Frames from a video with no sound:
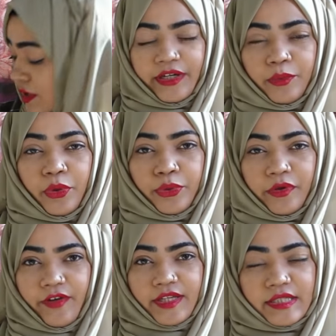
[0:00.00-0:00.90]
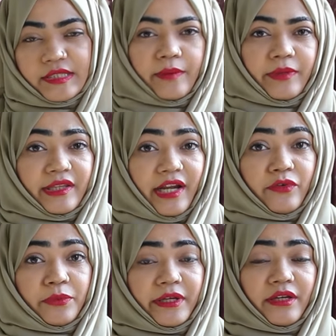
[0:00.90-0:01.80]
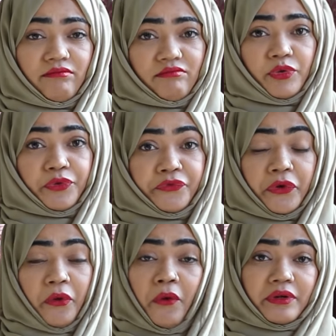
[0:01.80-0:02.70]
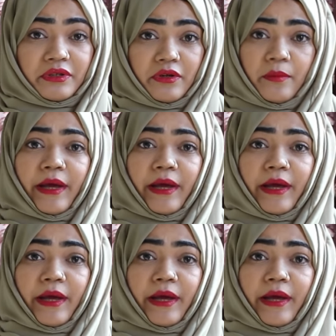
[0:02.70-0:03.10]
I really want to invest in something that would be good for long term,